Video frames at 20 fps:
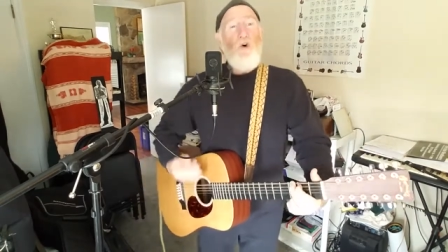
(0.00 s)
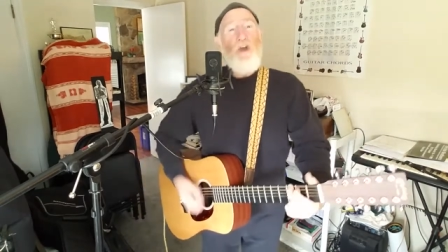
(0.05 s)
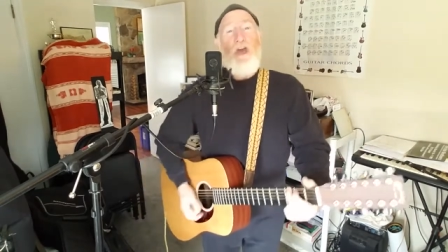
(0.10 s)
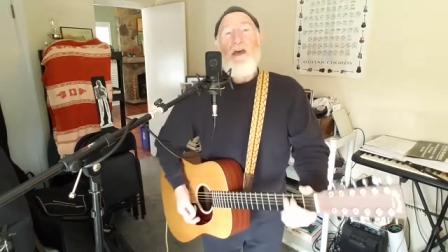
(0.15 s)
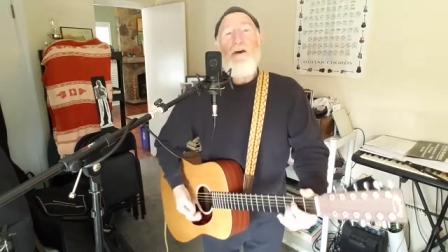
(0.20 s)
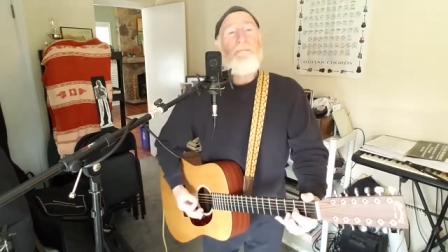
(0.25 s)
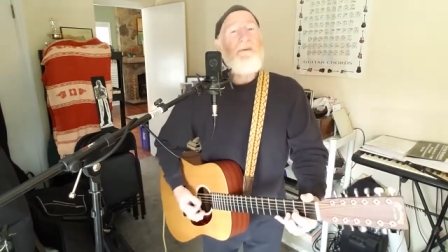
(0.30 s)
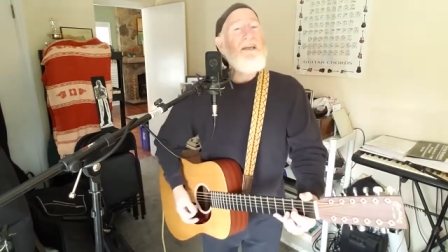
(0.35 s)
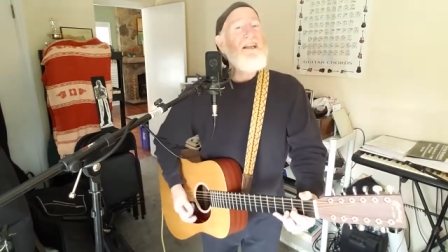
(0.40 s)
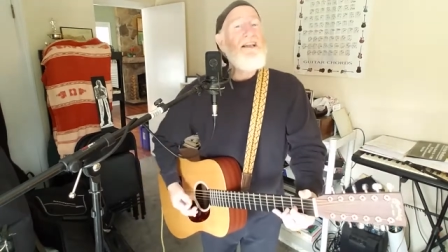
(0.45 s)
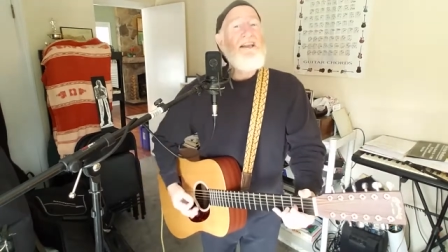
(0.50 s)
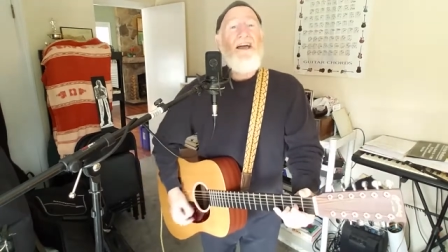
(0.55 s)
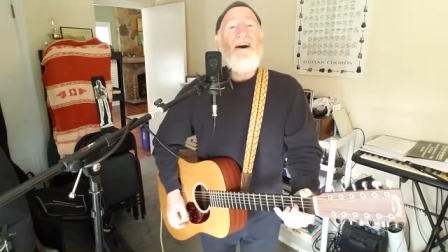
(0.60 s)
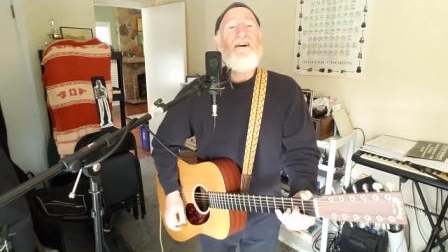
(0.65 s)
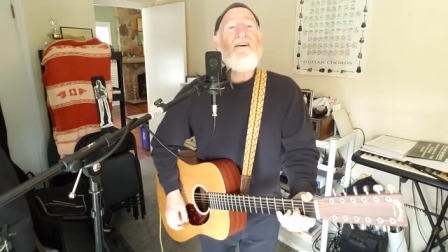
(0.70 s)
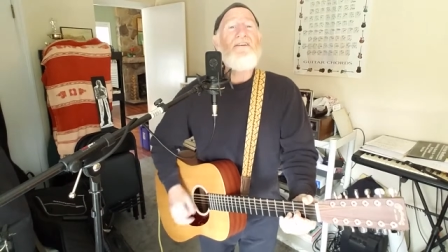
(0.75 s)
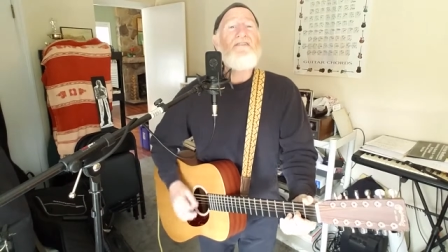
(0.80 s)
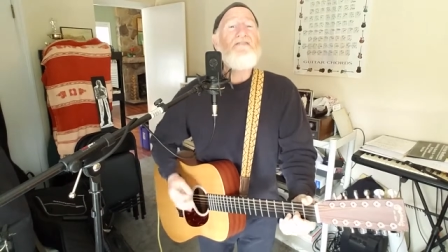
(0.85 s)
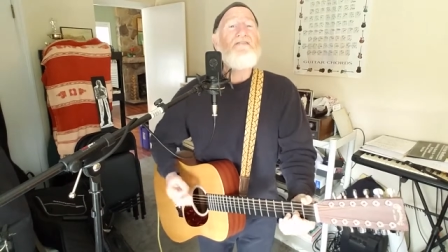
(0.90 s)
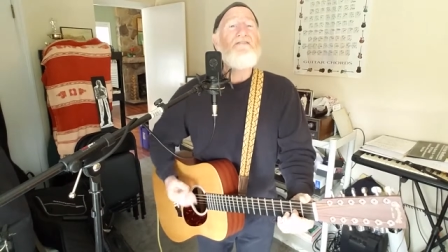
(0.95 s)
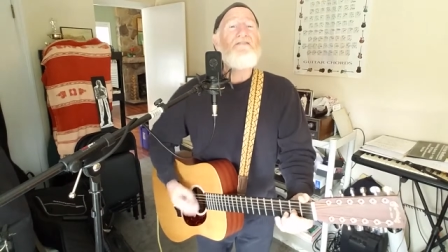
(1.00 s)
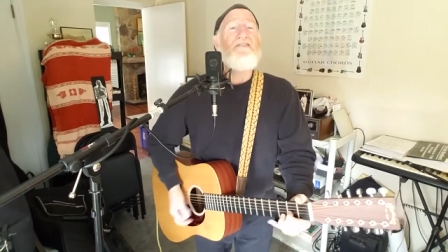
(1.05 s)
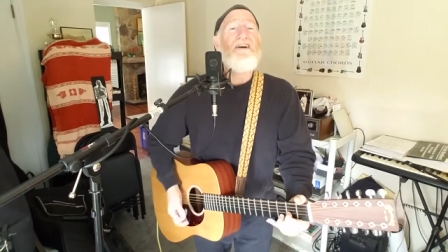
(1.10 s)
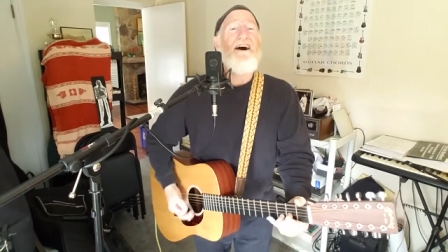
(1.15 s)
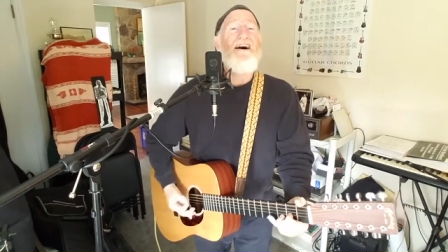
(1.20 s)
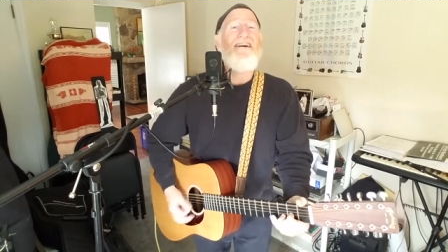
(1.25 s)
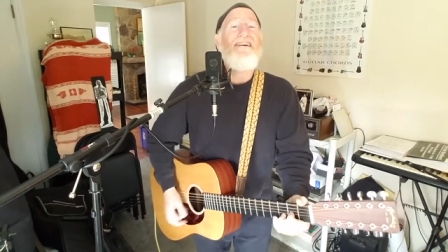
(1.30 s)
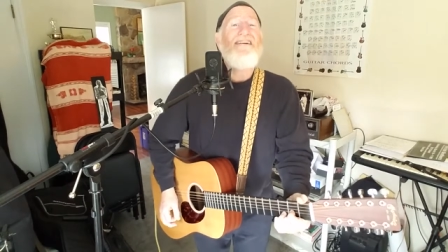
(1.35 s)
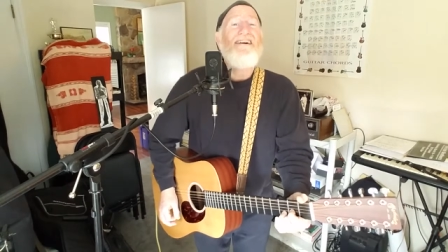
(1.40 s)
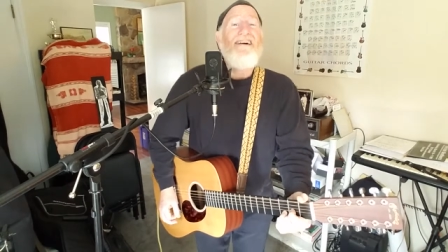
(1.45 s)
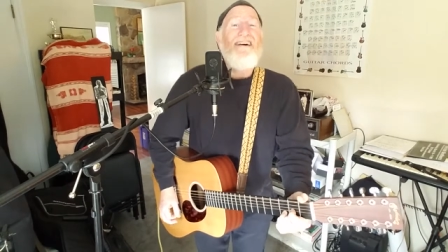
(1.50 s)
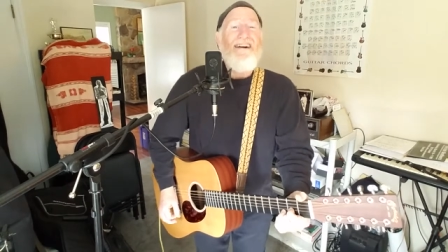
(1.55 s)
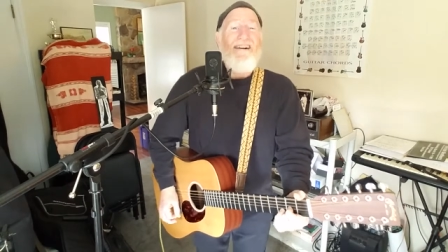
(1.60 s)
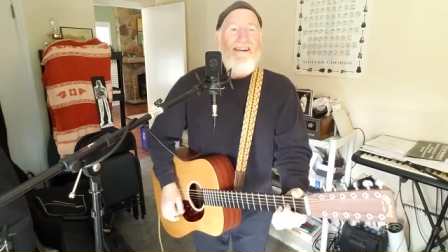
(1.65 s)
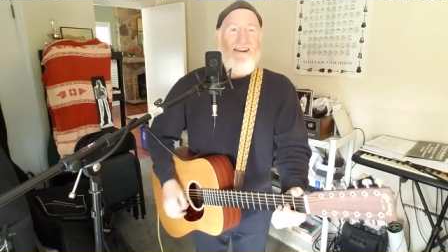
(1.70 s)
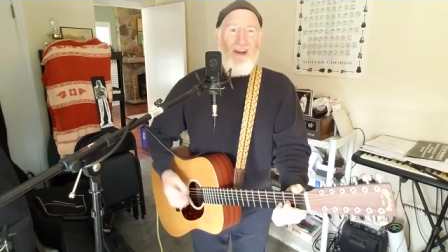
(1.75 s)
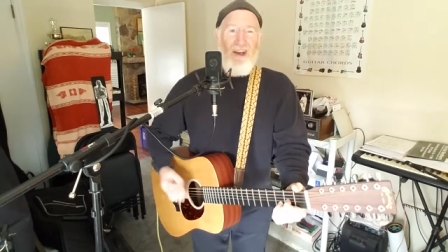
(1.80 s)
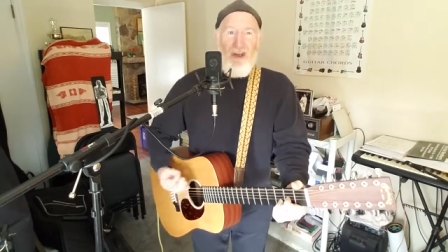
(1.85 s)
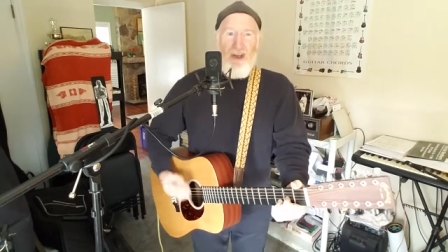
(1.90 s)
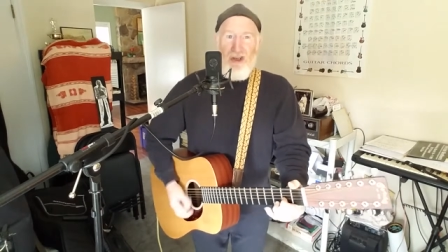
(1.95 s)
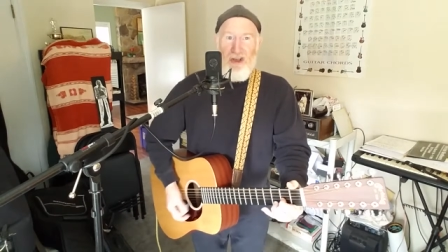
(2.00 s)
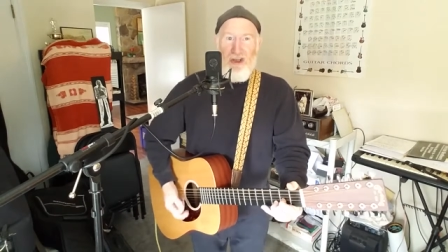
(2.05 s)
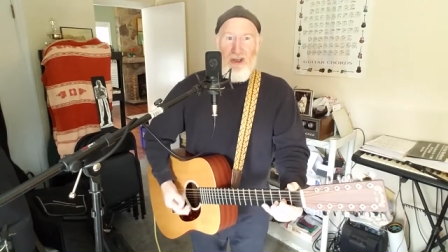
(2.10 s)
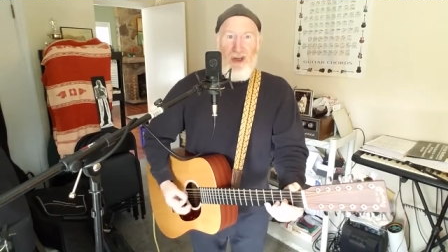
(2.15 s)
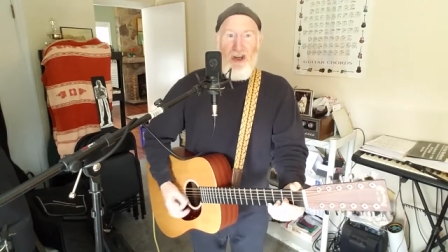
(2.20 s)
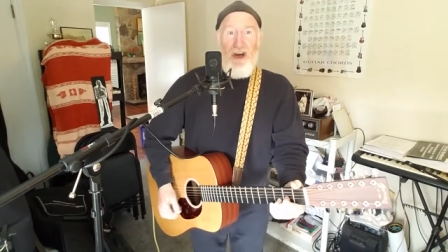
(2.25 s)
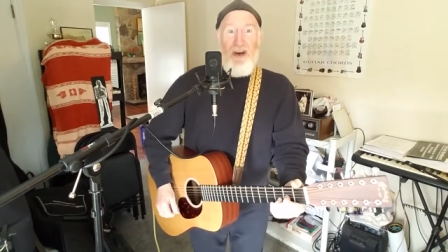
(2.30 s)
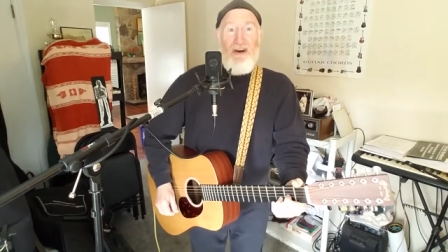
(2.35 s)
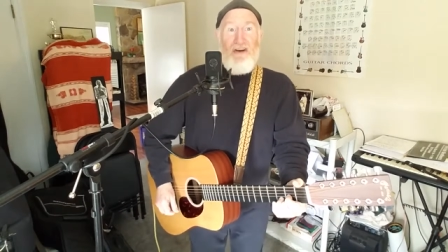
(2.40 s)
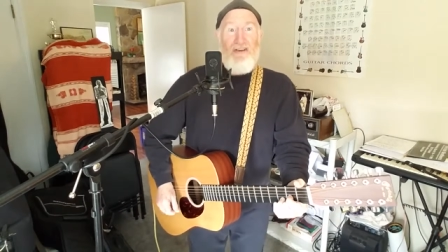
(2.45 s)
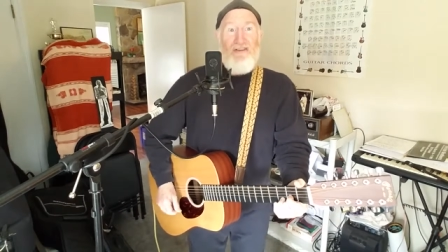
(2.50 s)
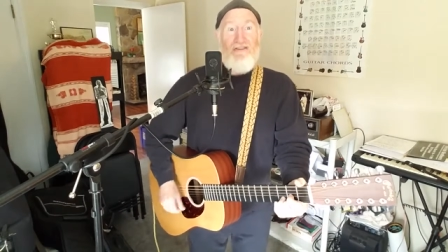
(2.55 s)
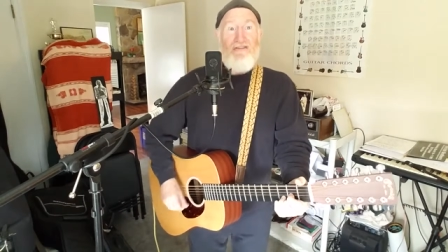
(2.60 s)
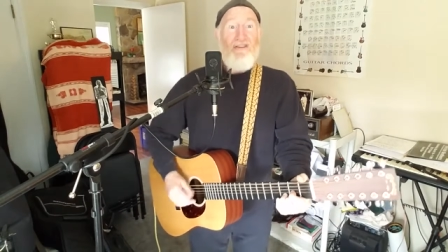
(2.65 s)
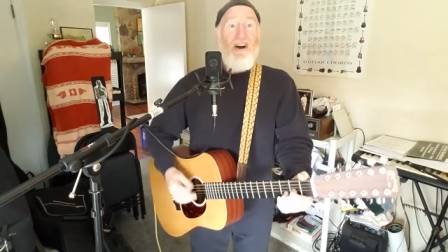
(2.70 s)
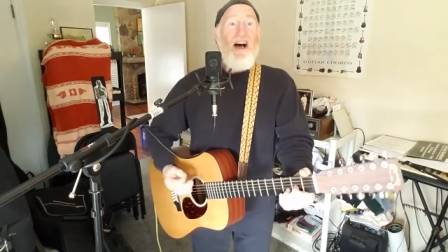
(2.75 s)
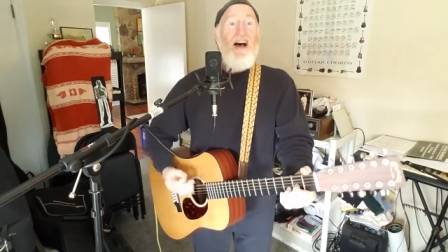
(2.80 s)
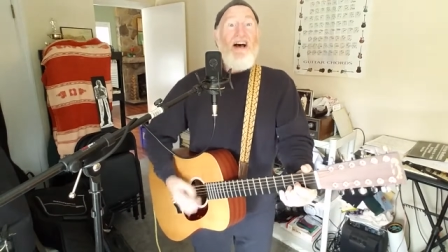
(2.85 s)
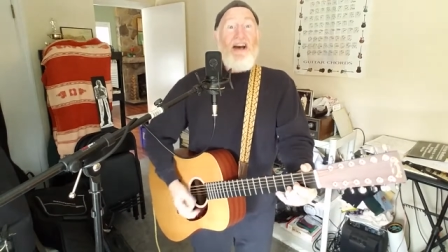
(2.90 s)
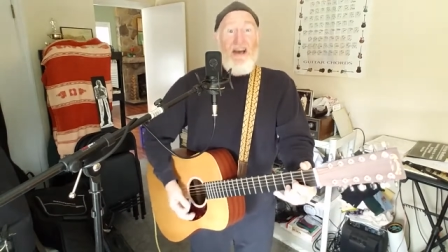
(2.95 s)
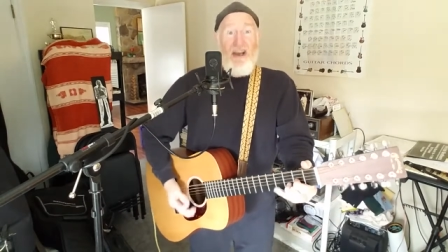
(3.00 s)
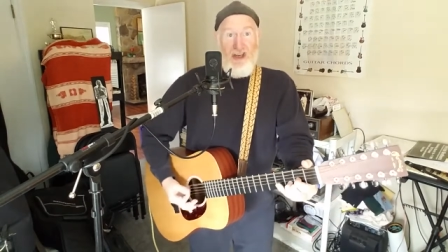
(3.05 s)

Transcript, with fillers: give me love, hey love,